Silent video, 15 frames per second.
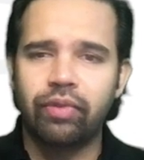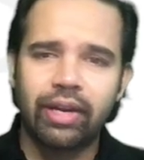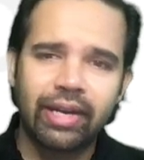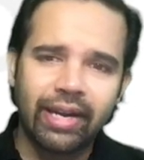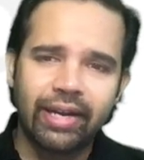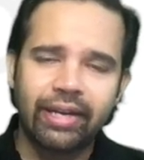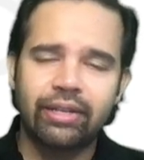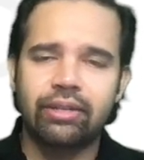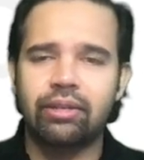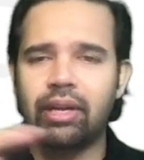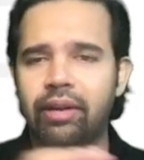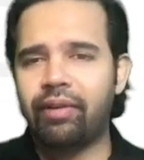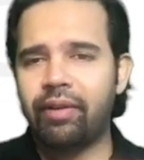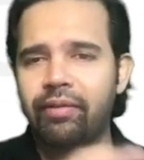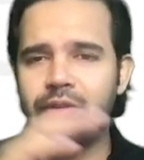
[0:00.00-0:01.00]
vignette
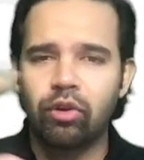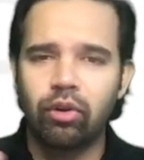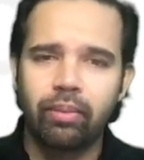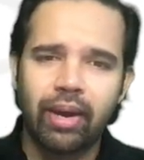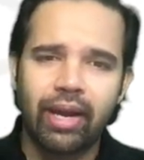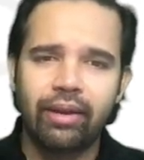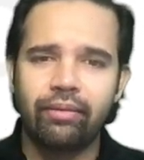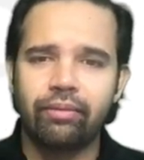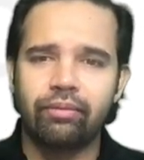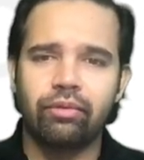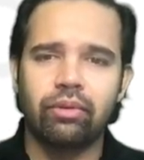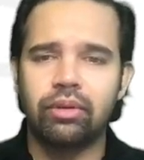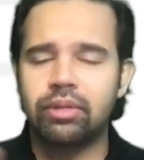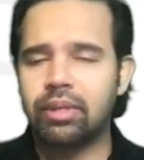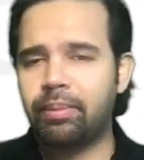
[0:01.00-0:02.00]
35 year old man
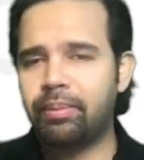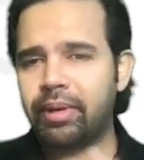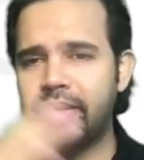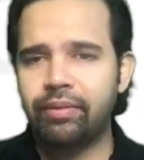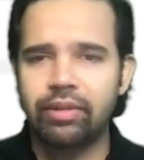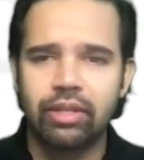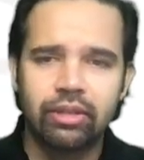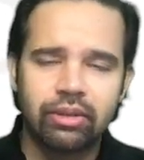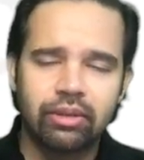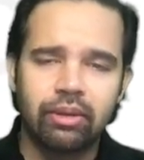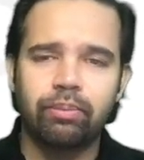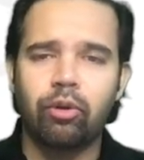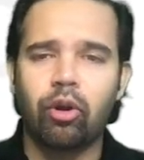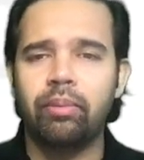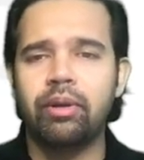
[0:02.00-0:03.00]
somebody with this the
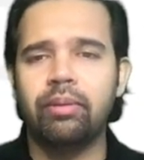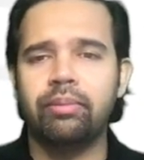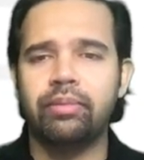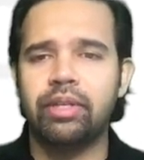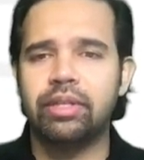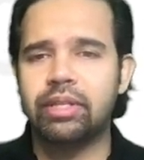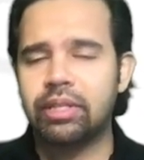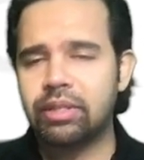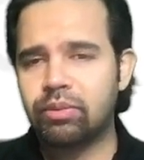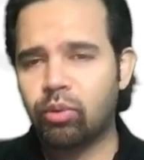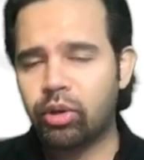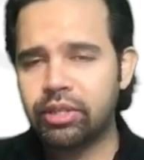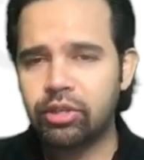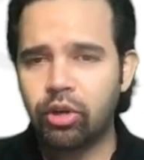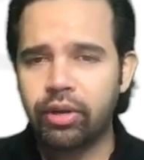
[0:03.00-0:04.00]
problem this is what
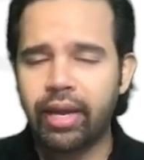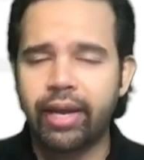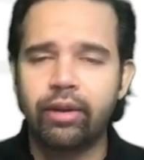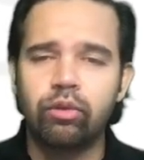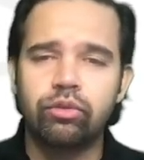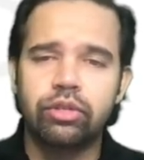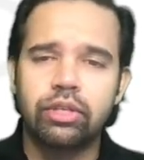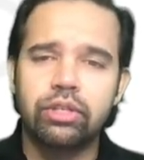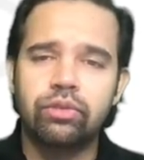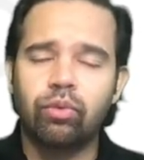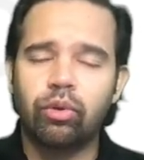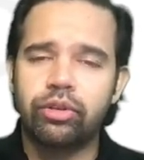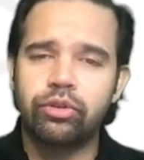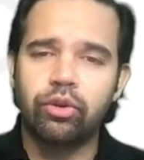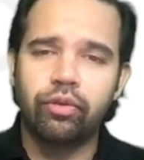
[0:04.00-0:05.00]
is your diagnosis
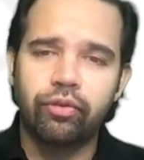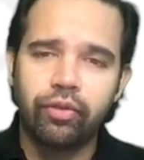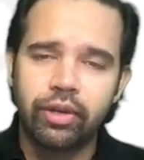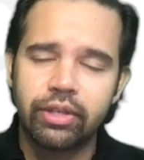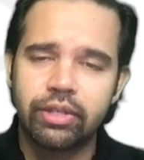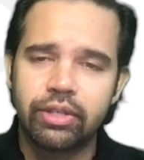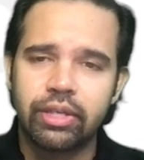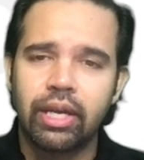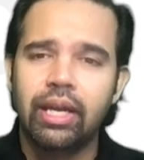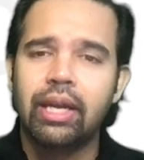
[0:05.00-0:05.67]
what's your first